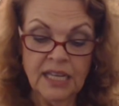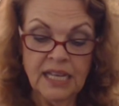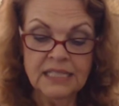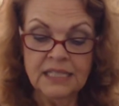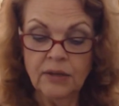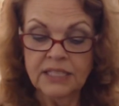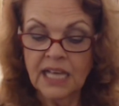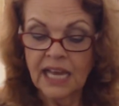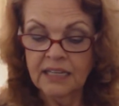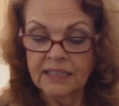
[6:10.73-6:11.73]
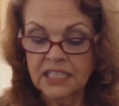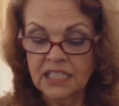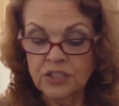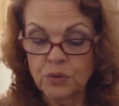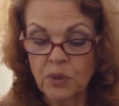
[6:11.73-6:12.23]
So it's kind of, this is
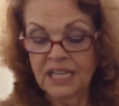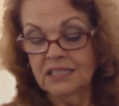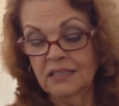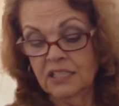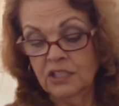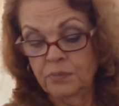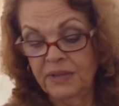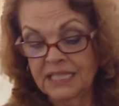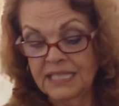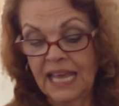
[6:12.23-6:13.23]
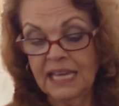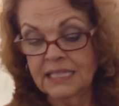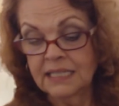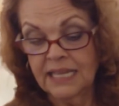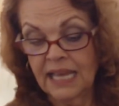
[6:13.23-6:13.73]
20, so this could be a 10,
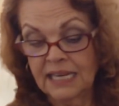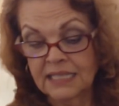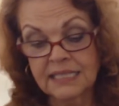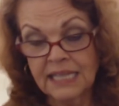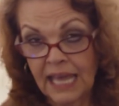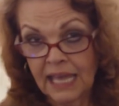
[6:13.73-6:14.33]
10, 10.